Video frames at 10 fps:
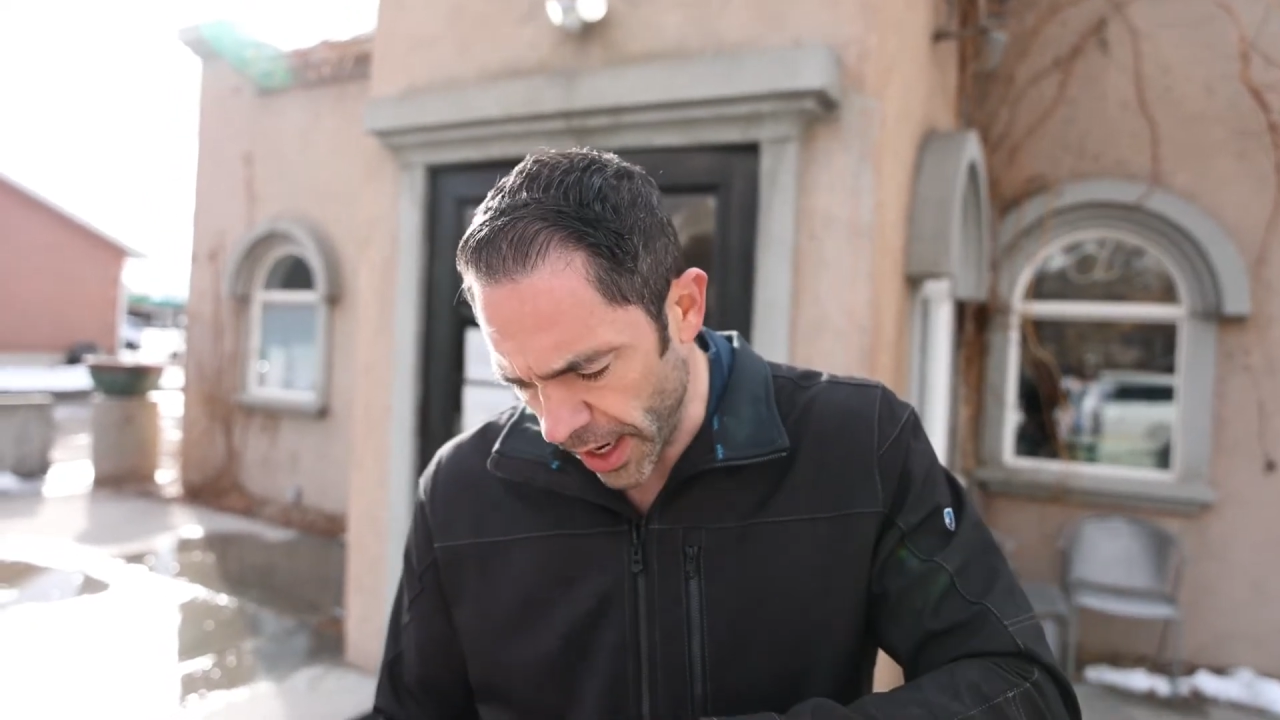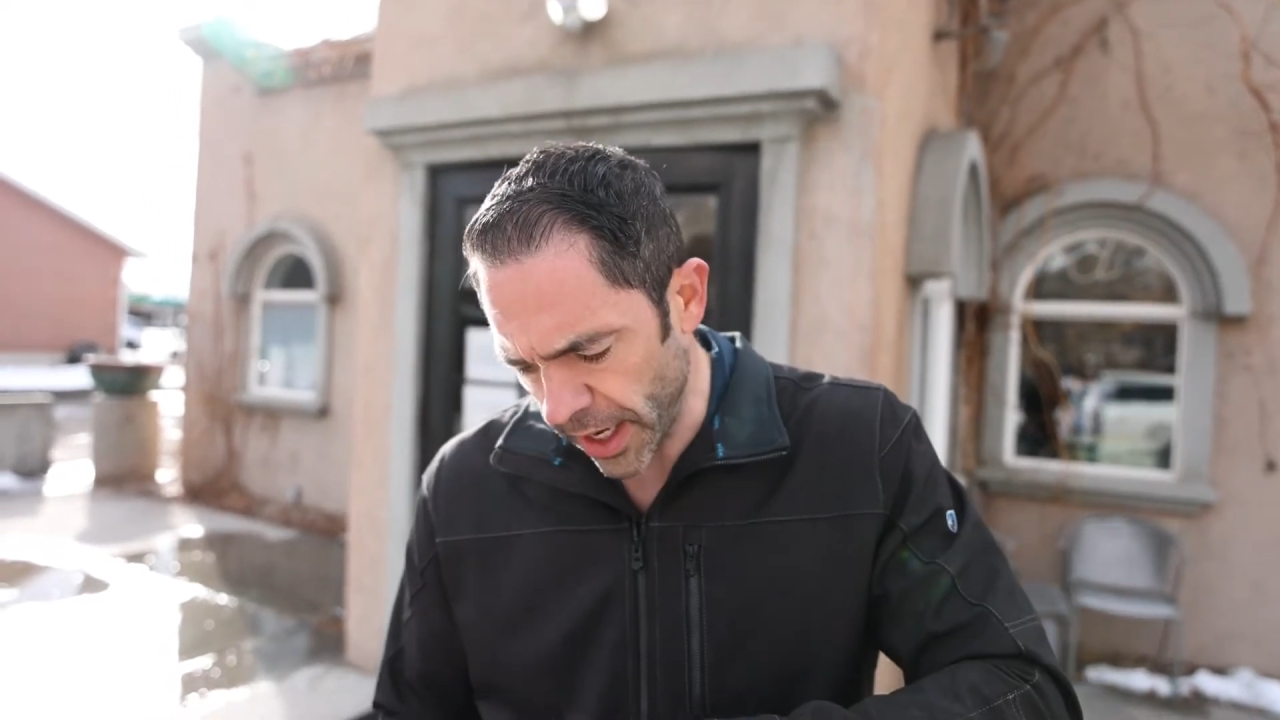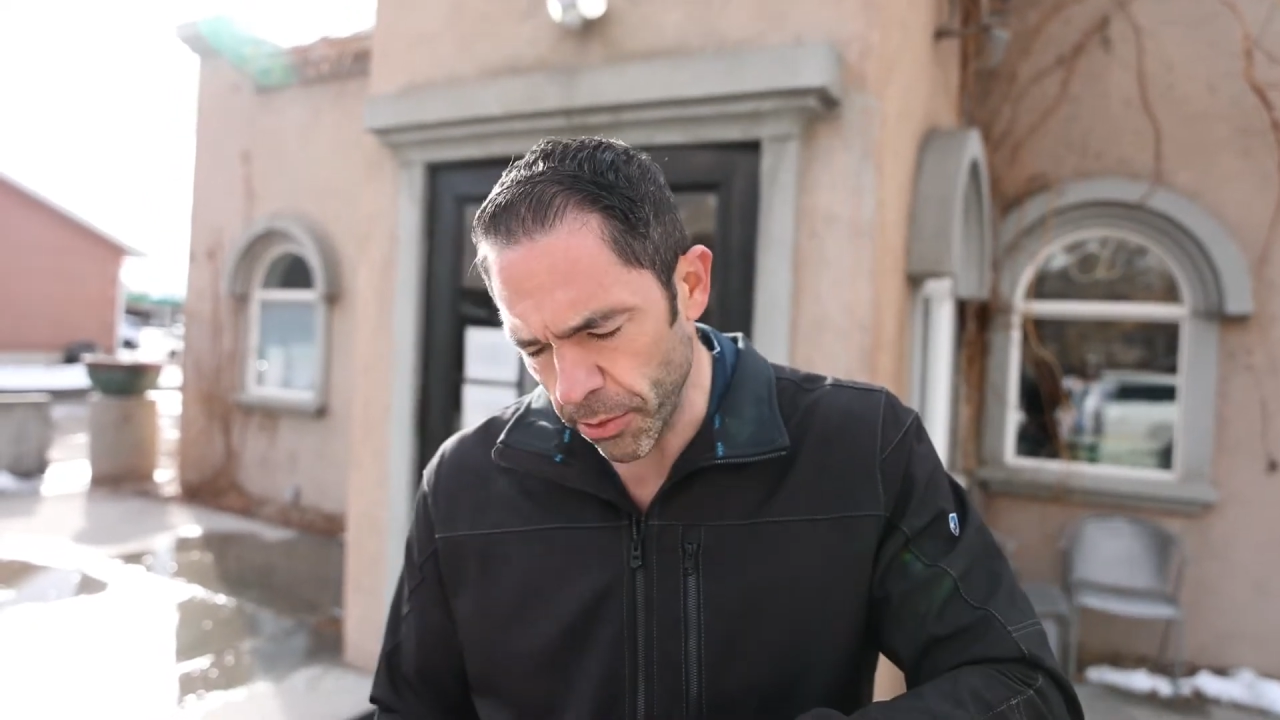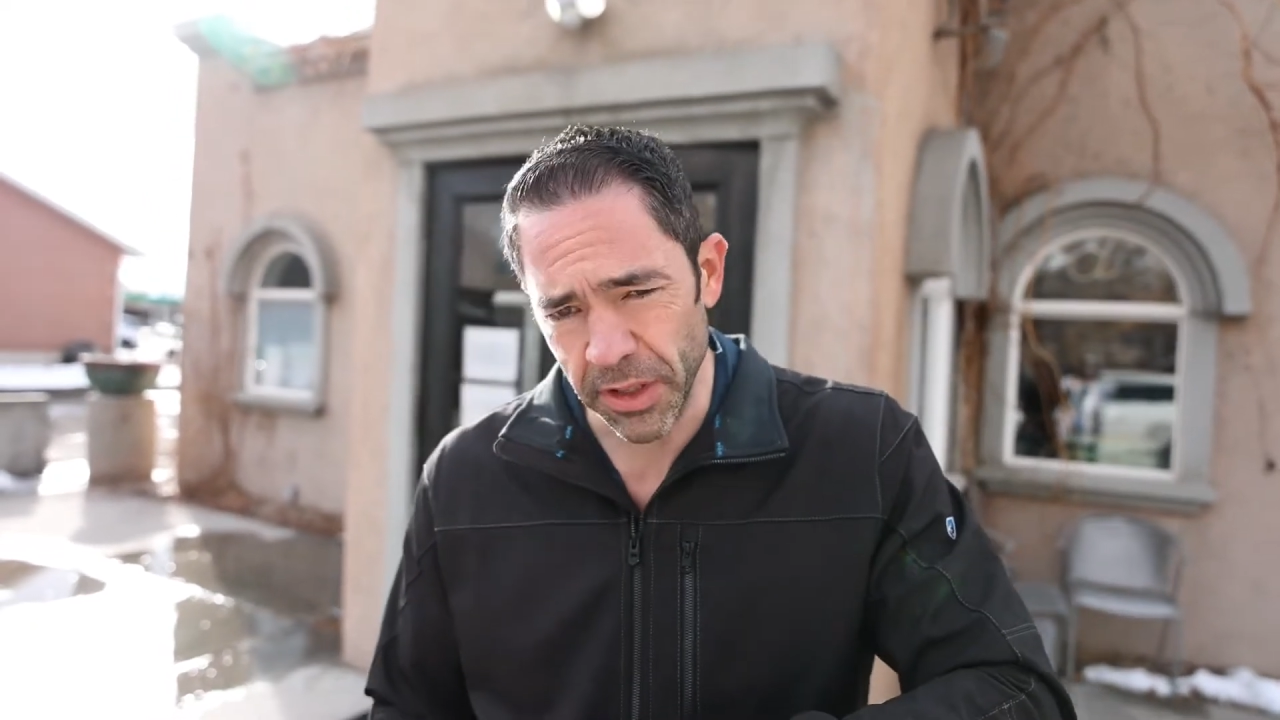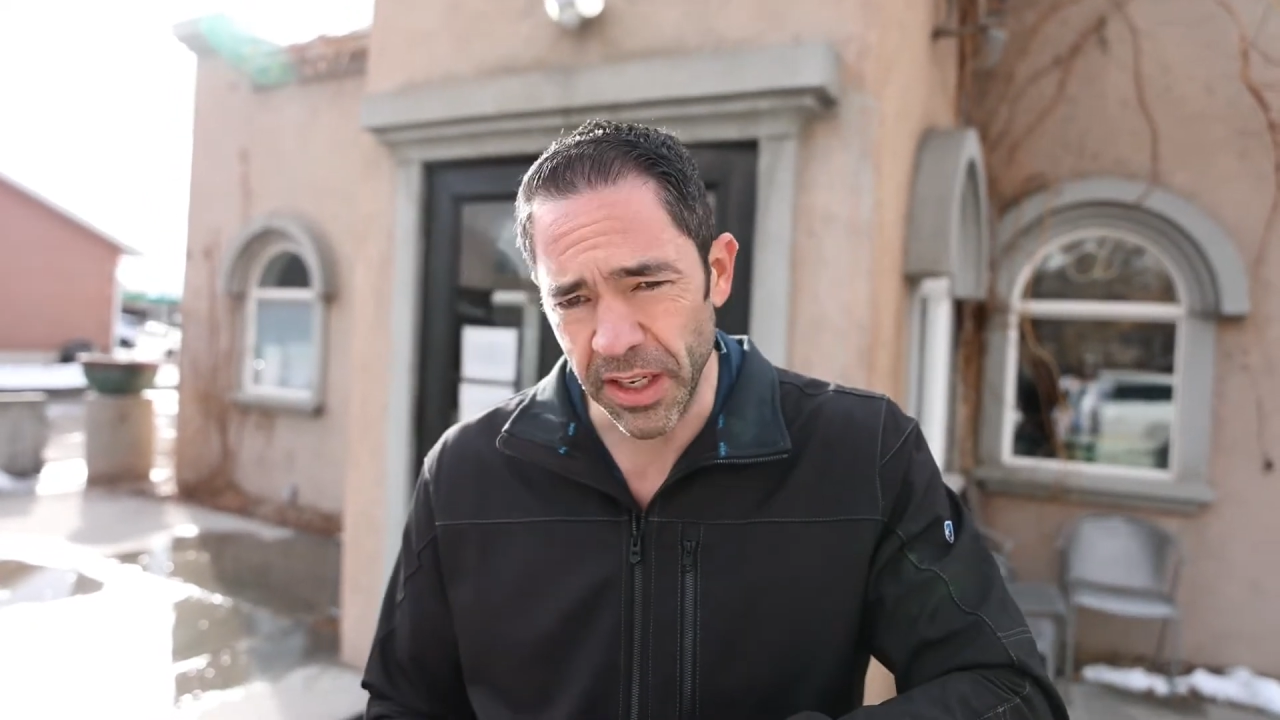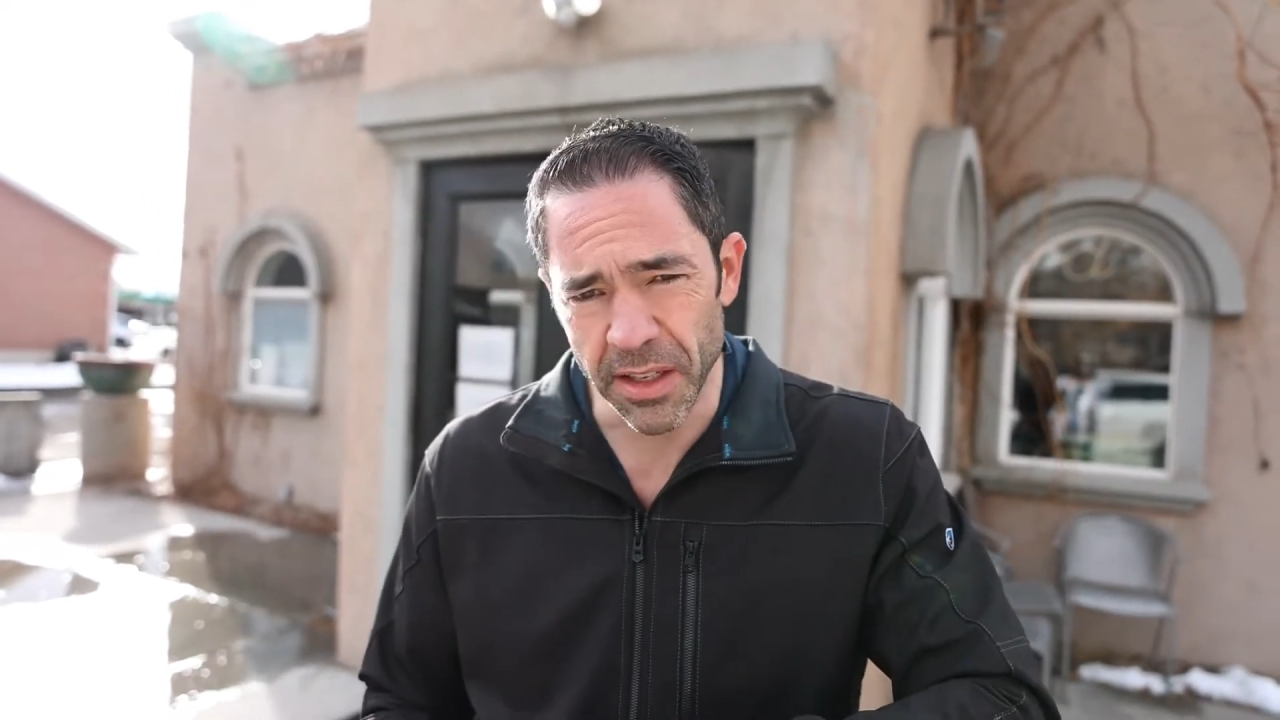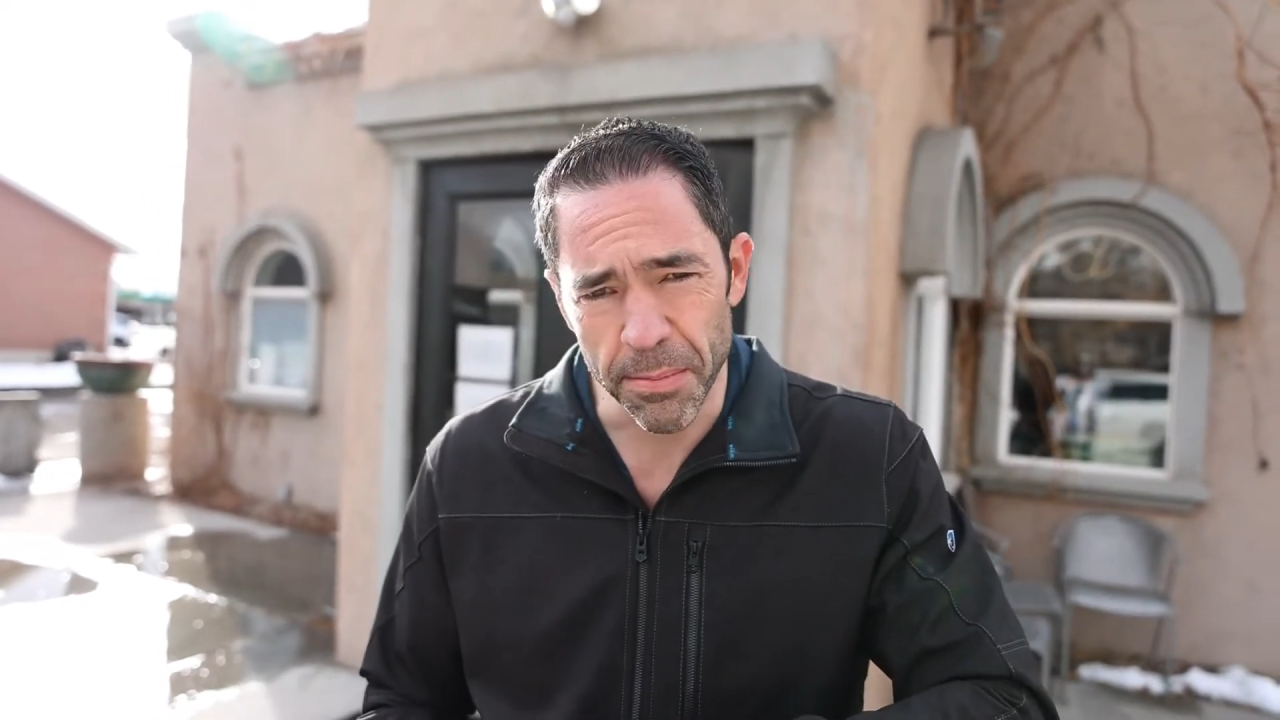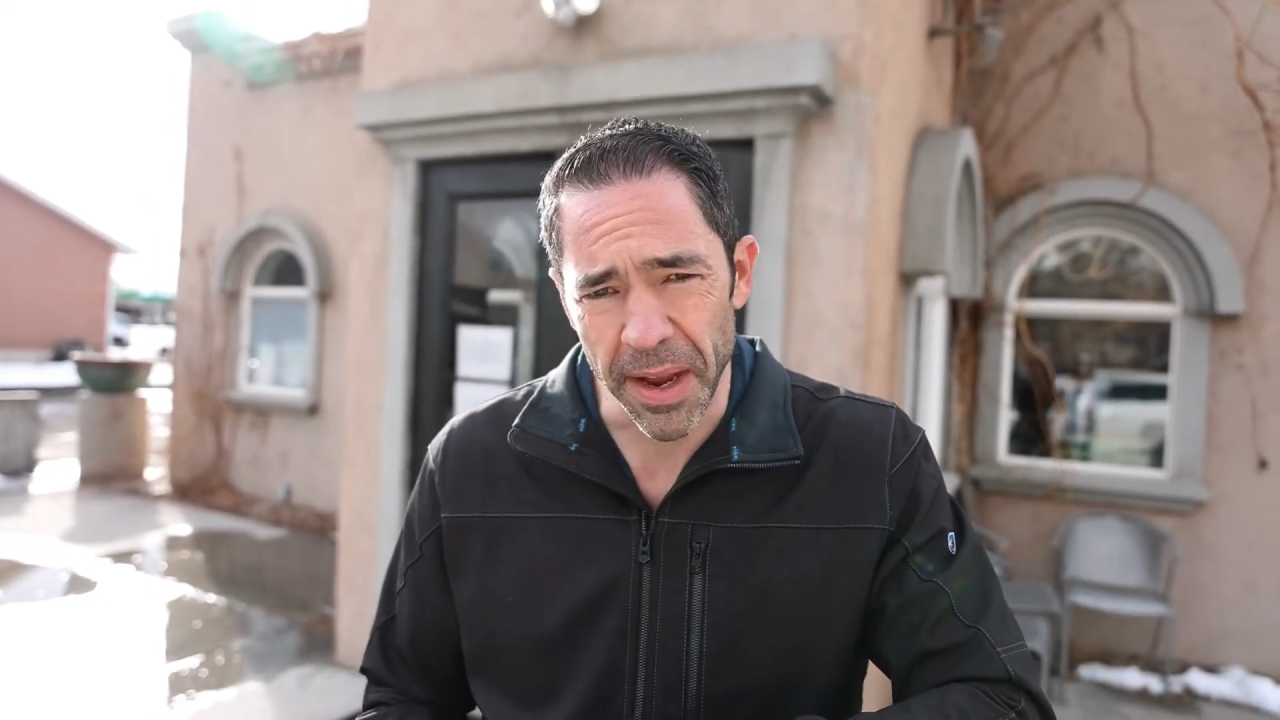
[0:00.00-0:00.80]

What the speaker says: Yeah, I can't really get the